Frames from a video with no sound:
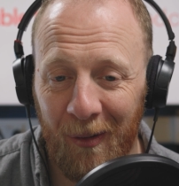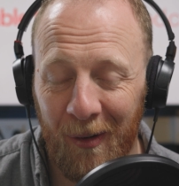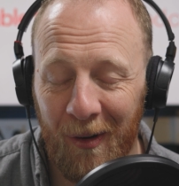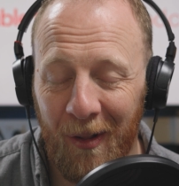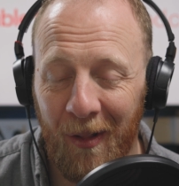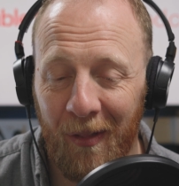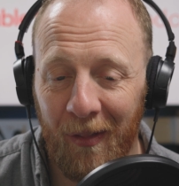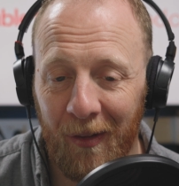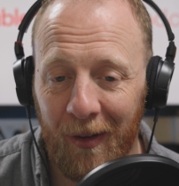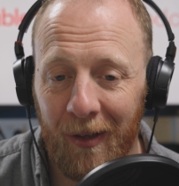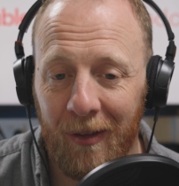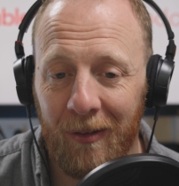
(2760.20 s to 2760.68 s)
or
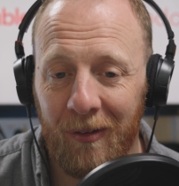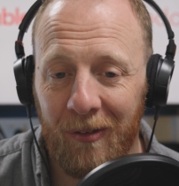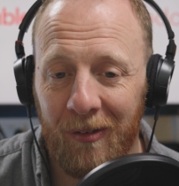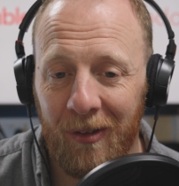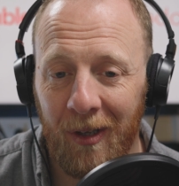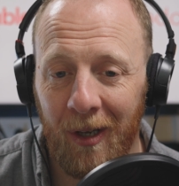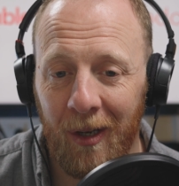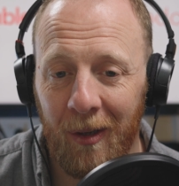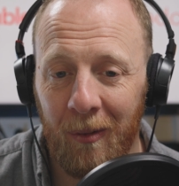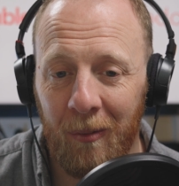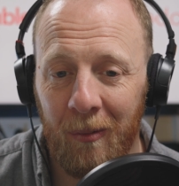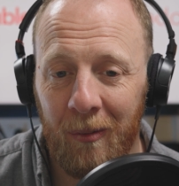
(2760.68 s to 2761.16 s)
another.
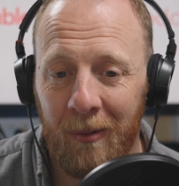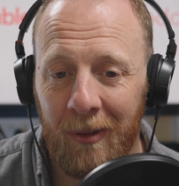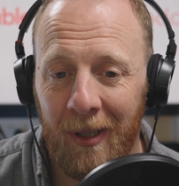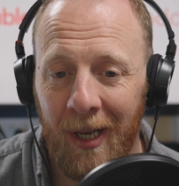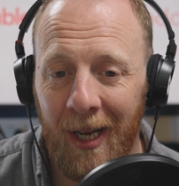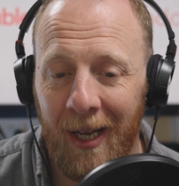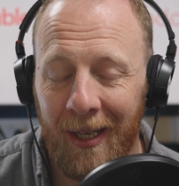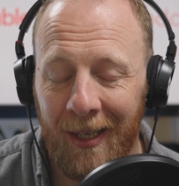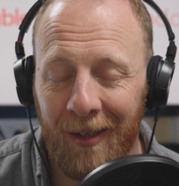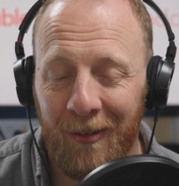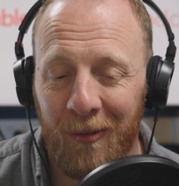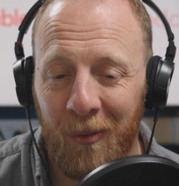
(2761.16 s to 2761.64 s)
So
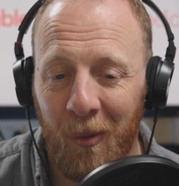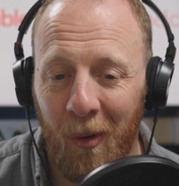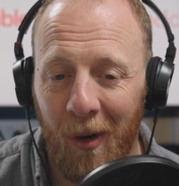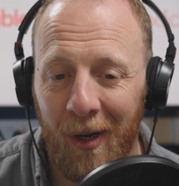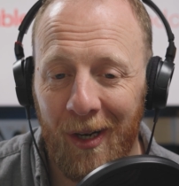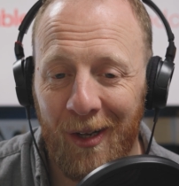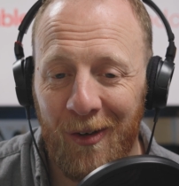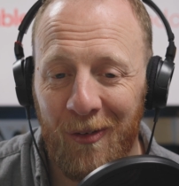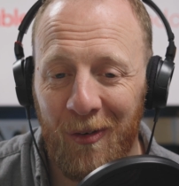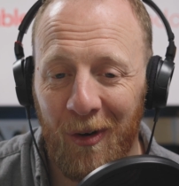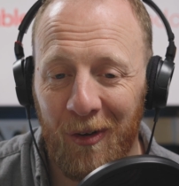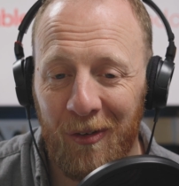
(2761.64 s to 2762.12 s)
yeah, that's
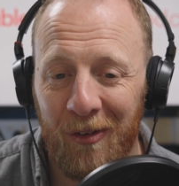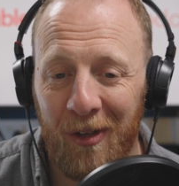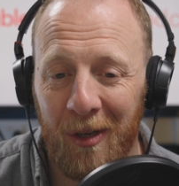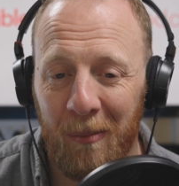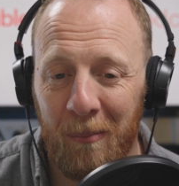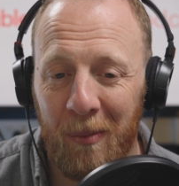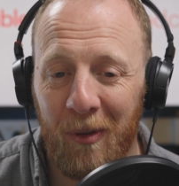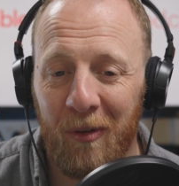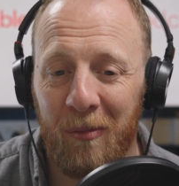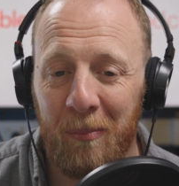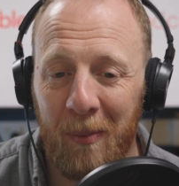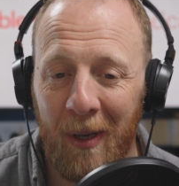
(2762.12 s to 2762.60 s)
quite an
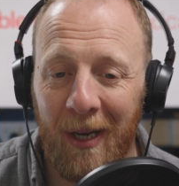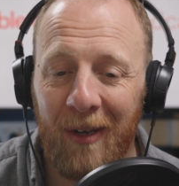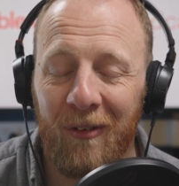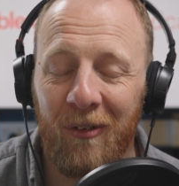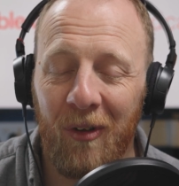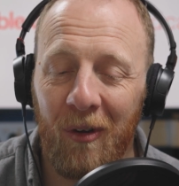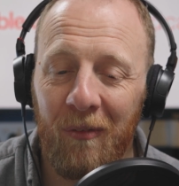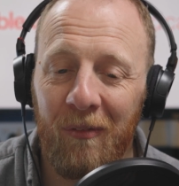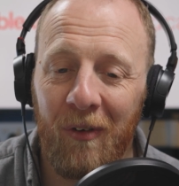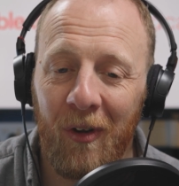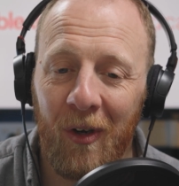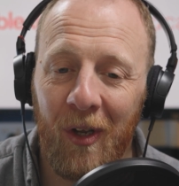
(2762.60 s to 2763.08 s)
interesting
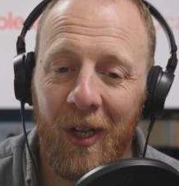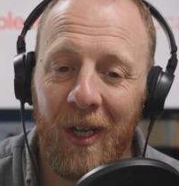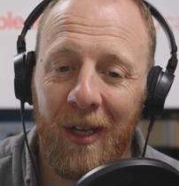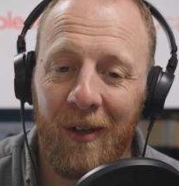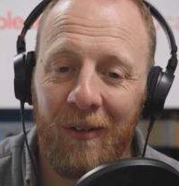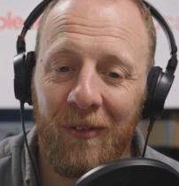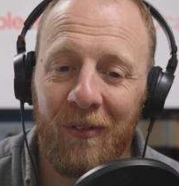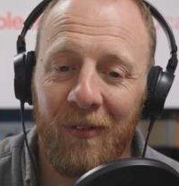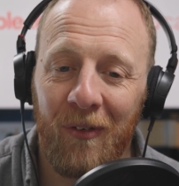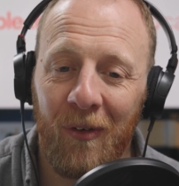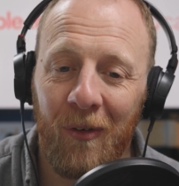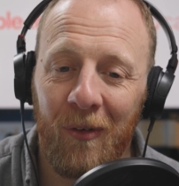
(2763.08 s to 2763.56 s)
perspective on it,
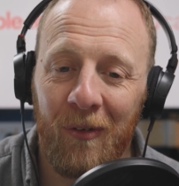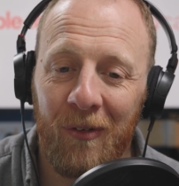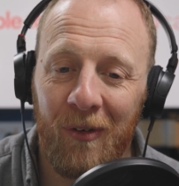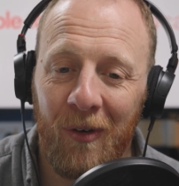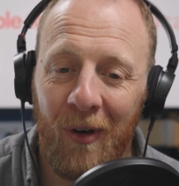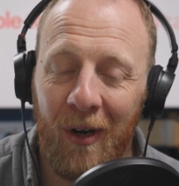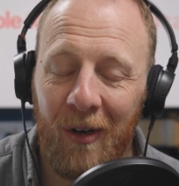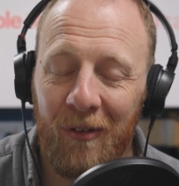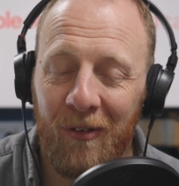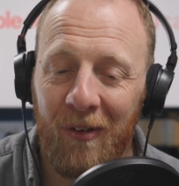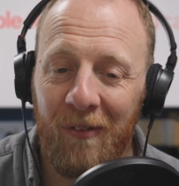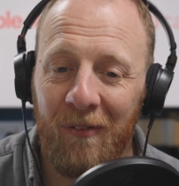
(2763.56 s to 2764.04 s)
as far as
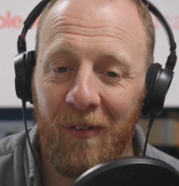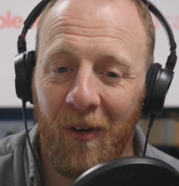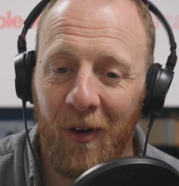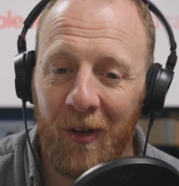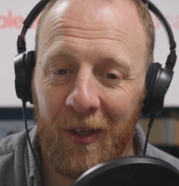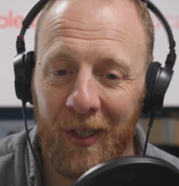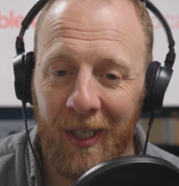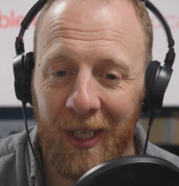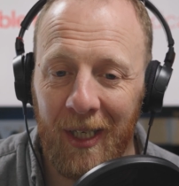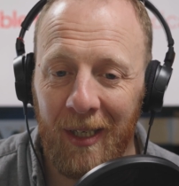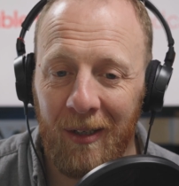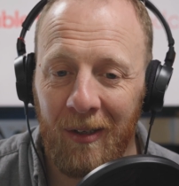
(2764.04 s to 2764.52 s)
you're actually
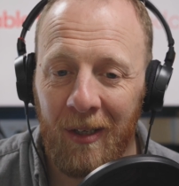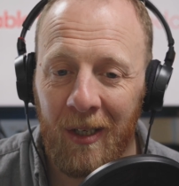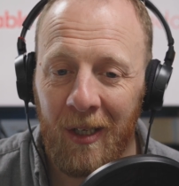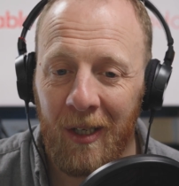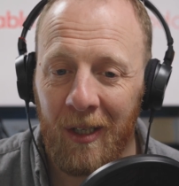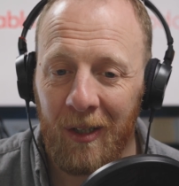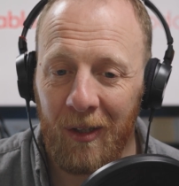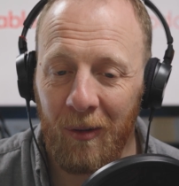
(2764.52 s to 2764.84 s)
finding it.